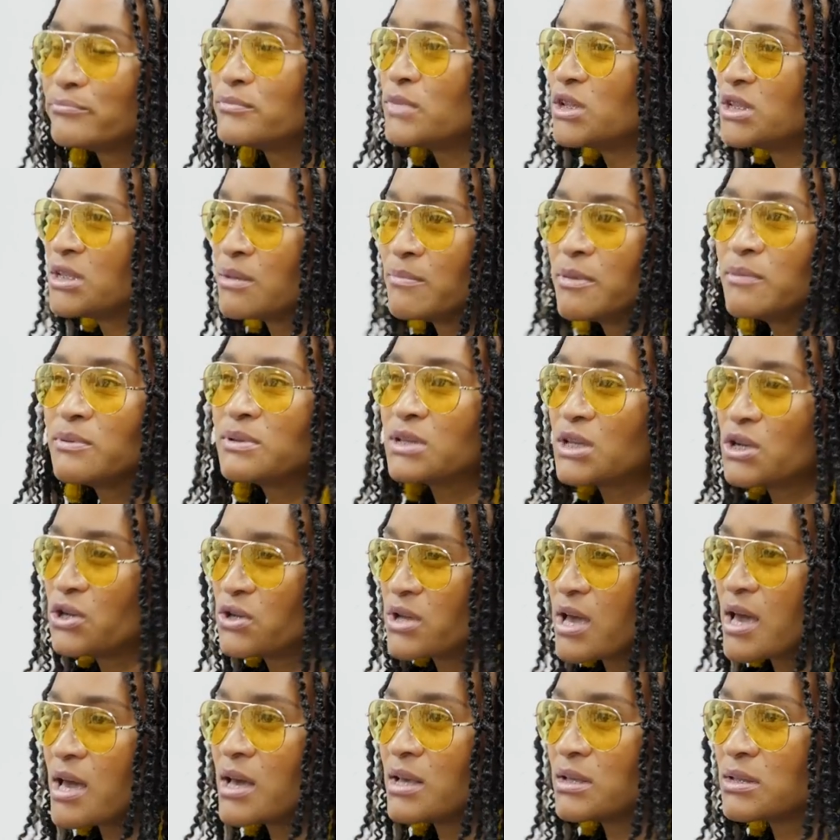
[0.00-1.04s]
but some people are
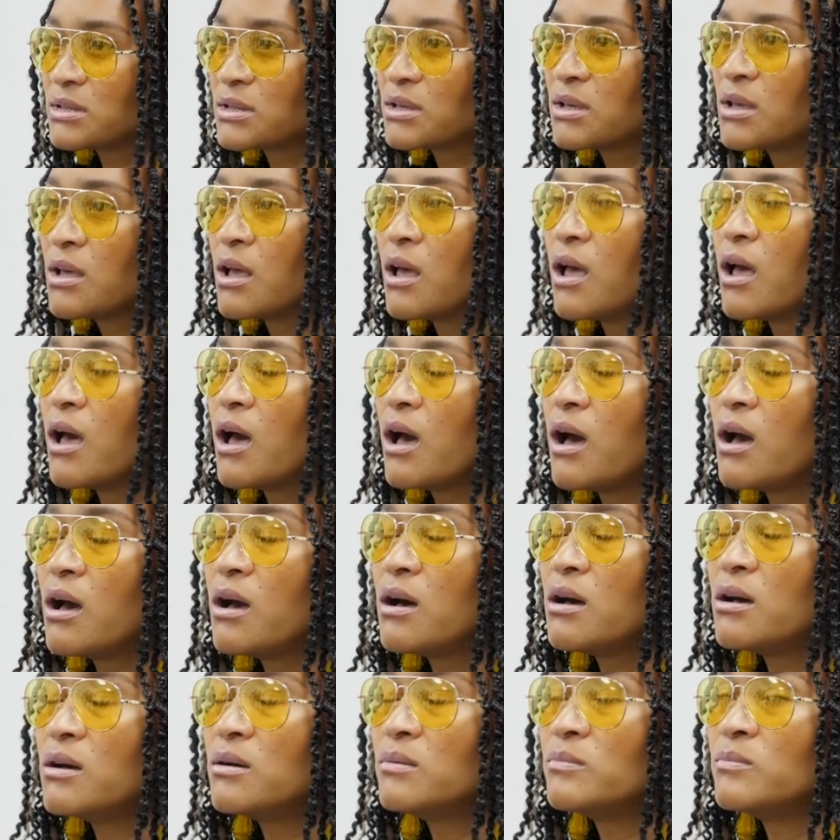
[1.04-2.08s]
scared to ask.
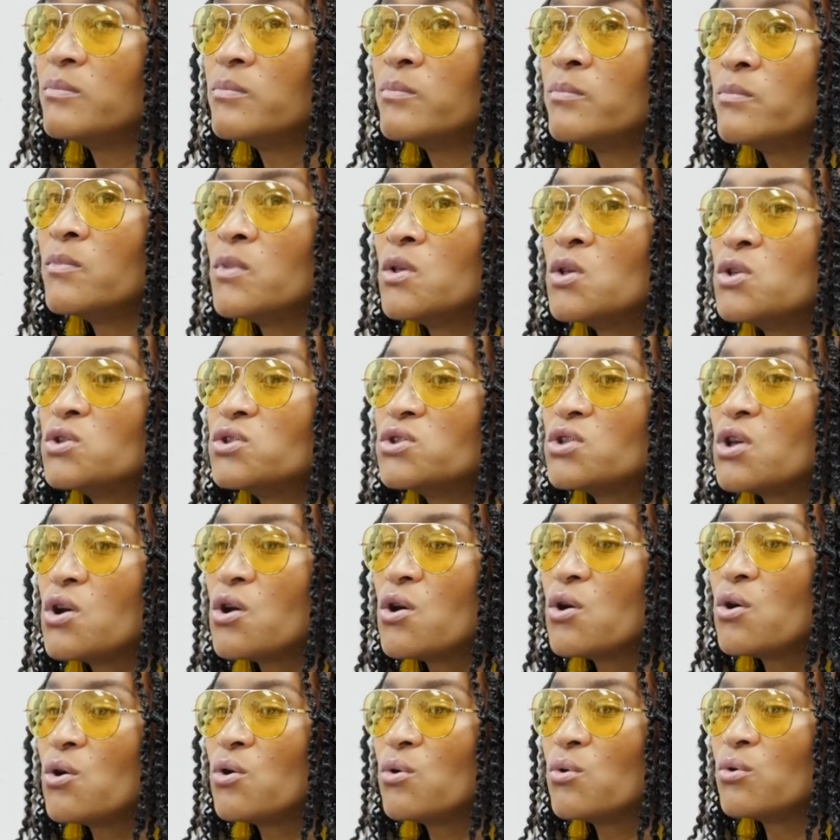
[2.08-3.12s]
Mm-hmm.
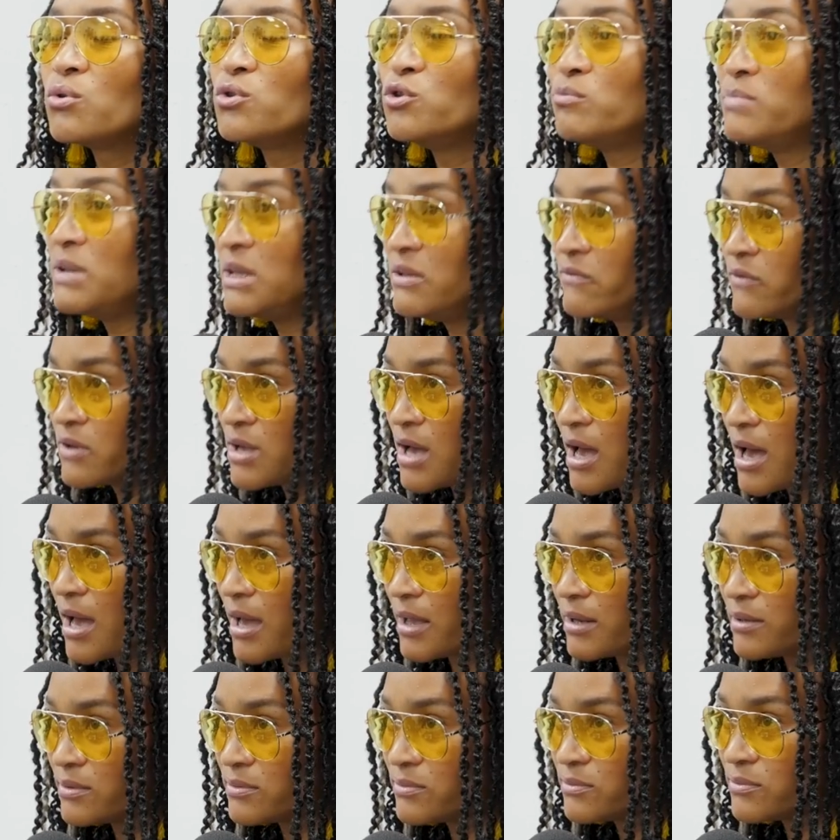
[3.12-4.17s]
So you believe in
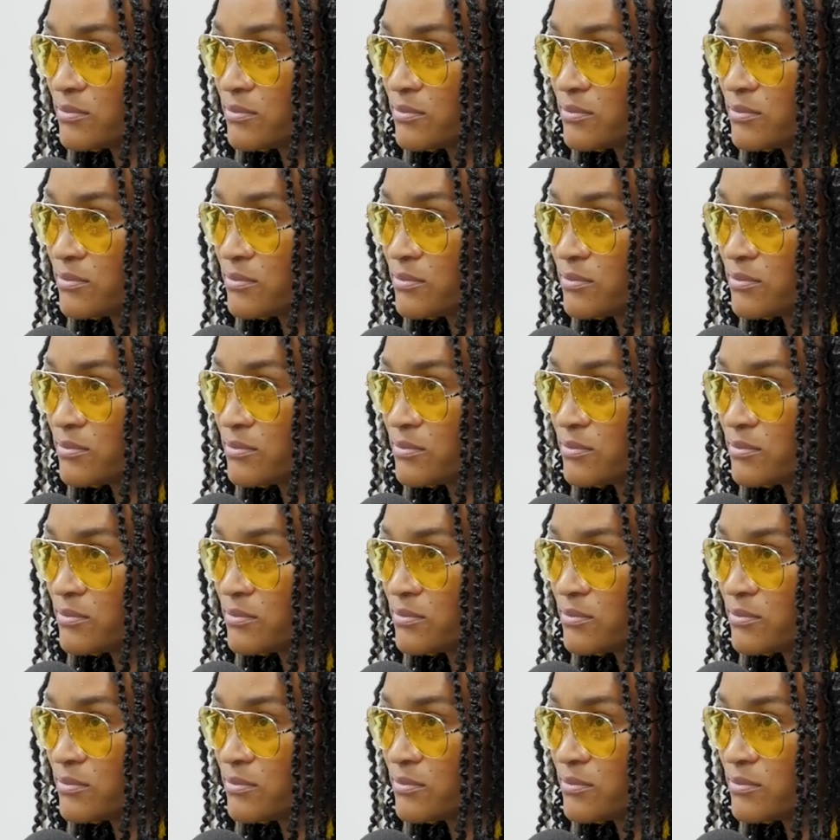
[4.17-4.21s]
God?